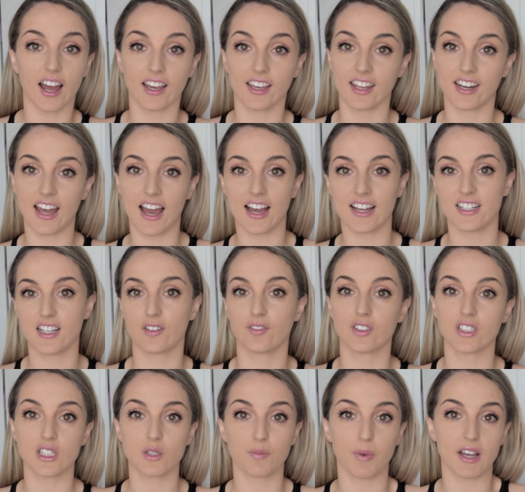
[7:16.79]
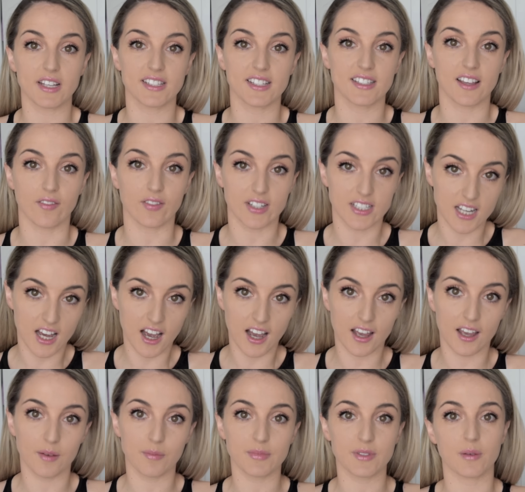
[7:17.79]
I can add different spices every
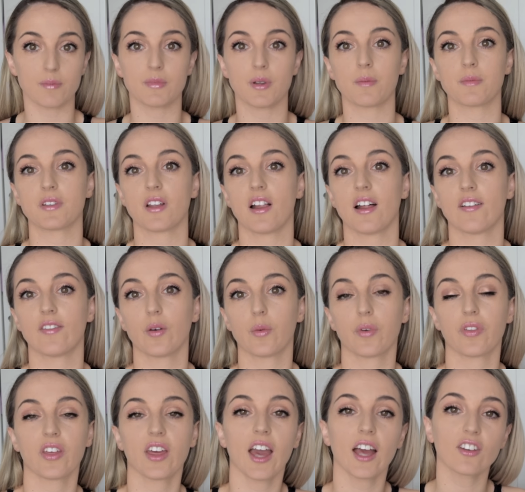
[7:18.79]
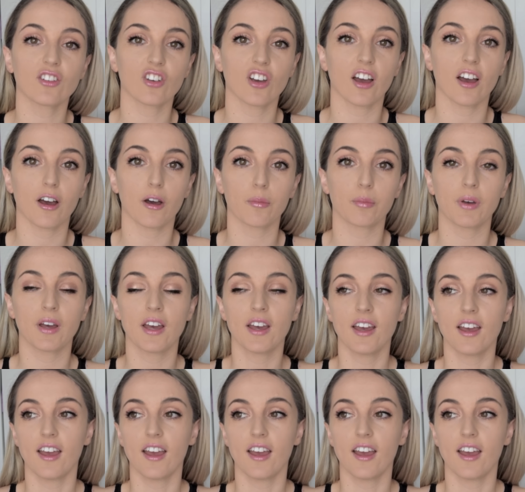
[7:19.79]
time. Sometimes I'll have it with ketchup,